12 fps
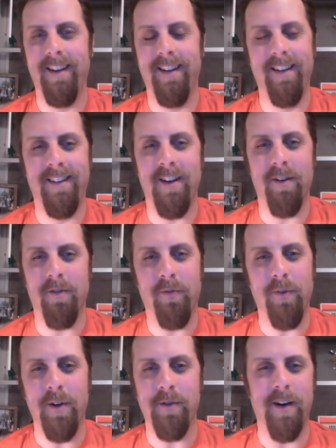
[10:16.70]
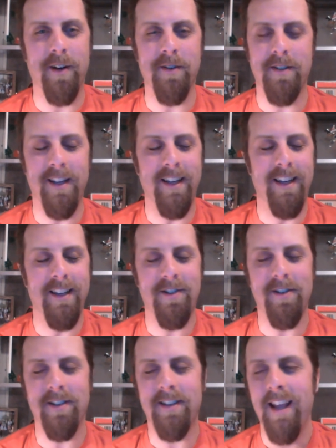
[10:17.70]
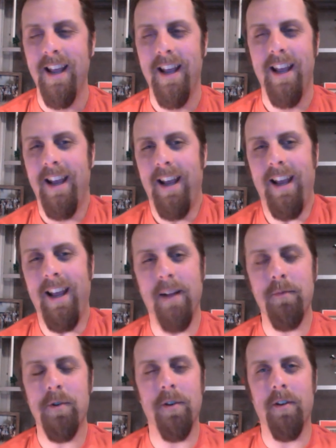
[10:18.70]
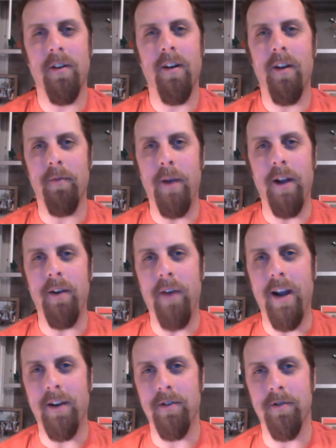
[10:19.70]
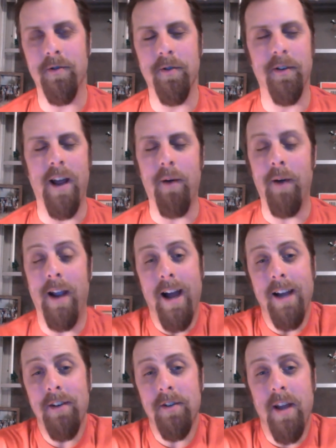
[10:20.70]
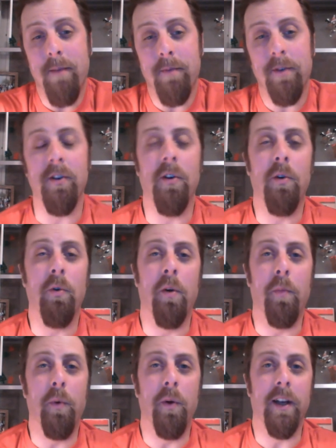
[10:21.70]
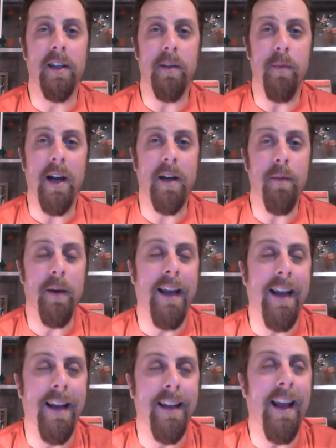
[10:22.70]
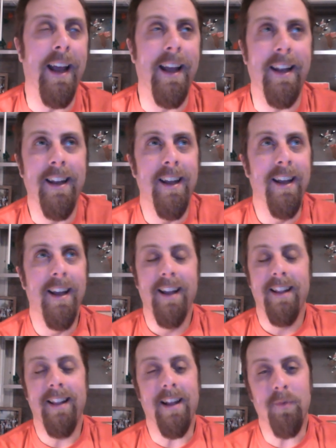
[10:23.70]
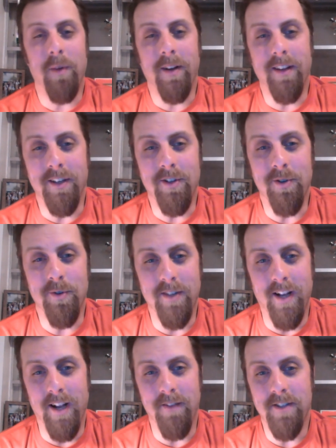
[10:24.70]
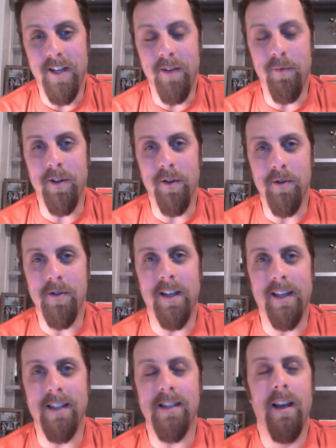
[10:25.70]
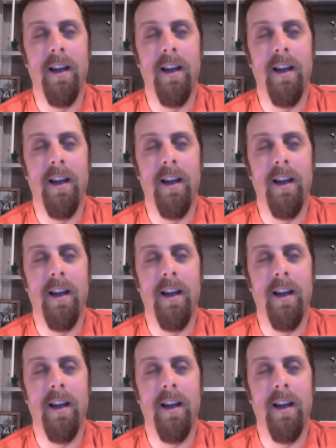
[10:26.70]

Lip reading: their refrigerators. It's just, And I'm sure there are other manufacturers who are that way. I just happen to know Whirlpool like the back of my hand, and that's one of the issues that I've seen with those things.